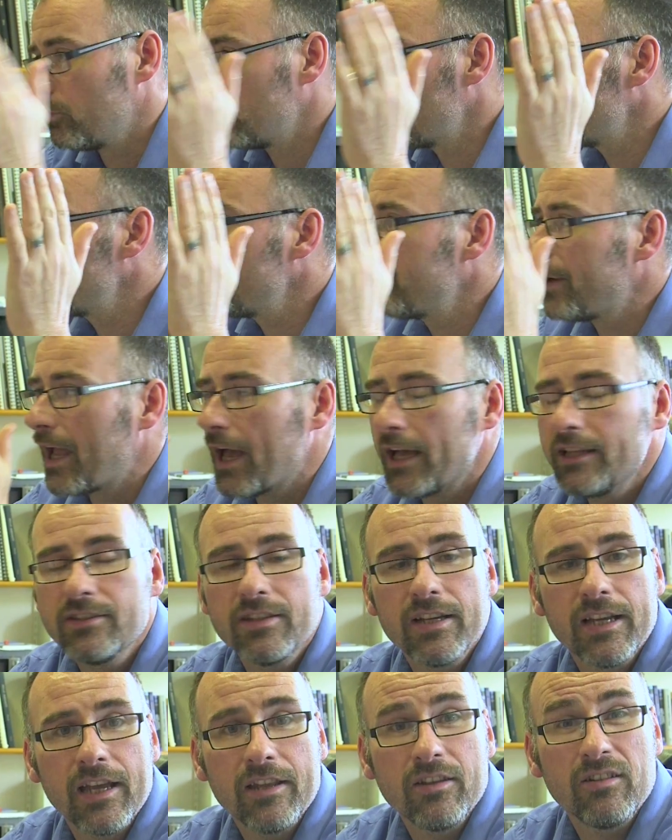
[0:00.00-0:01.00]
When I bring my hands
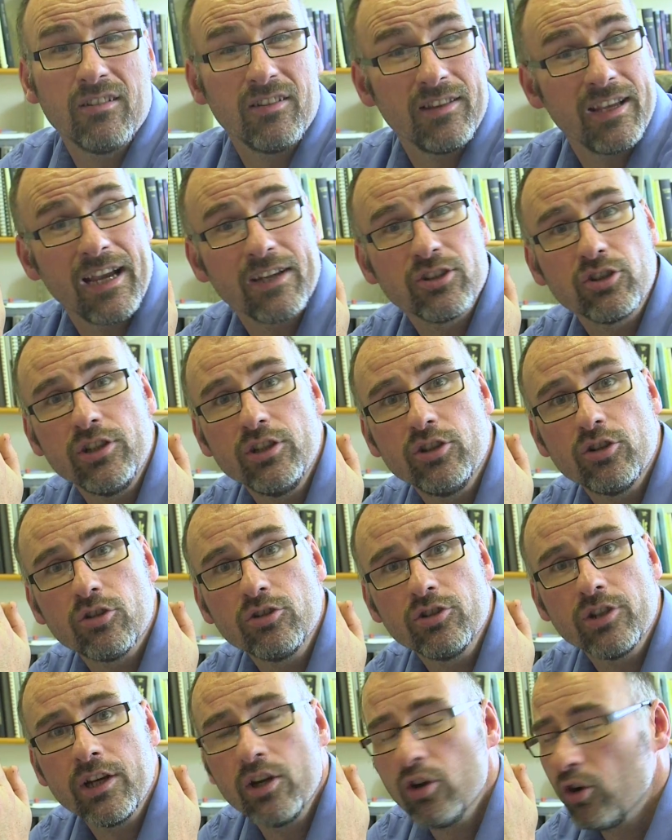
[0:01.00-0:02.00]
together, are they actually
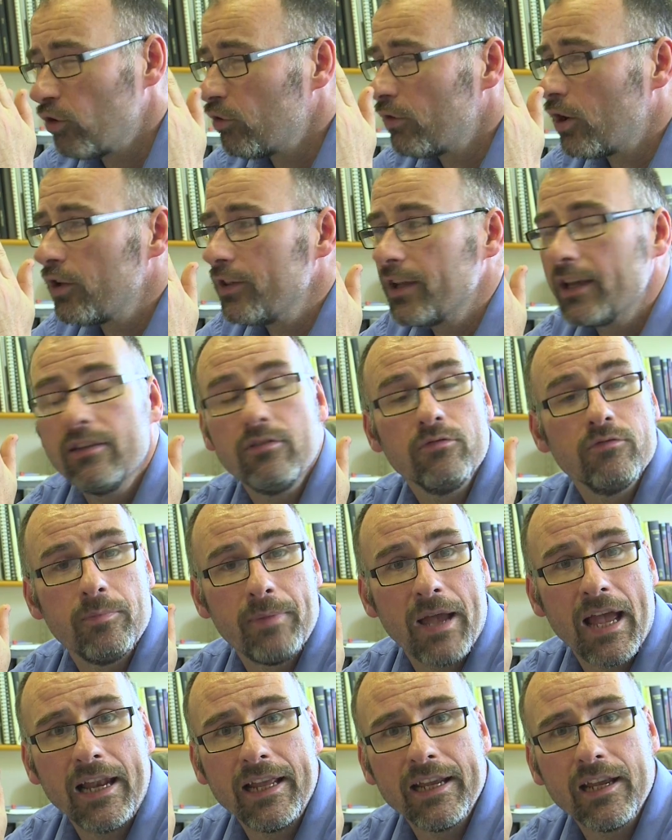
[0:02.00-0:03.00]
touching or are they
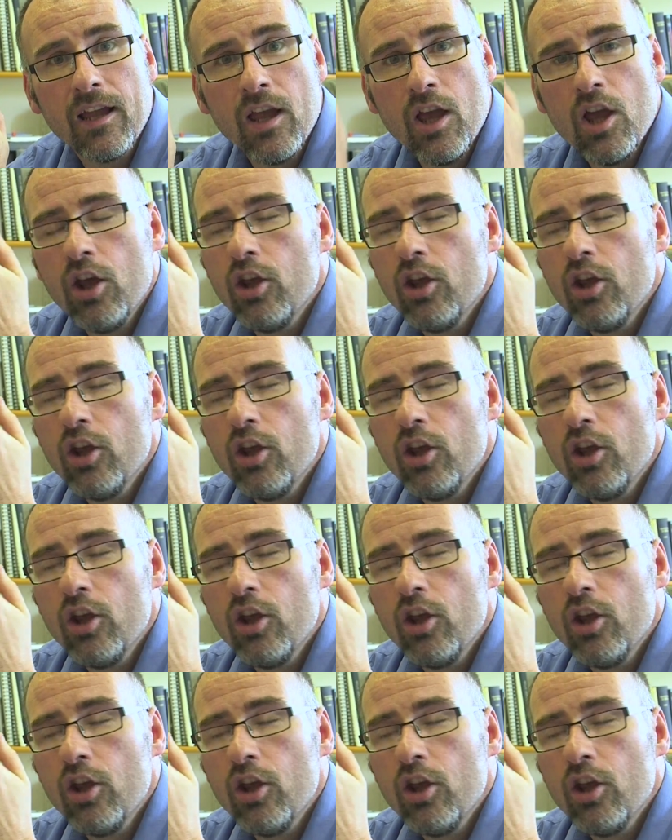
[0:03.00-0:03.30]
repelling?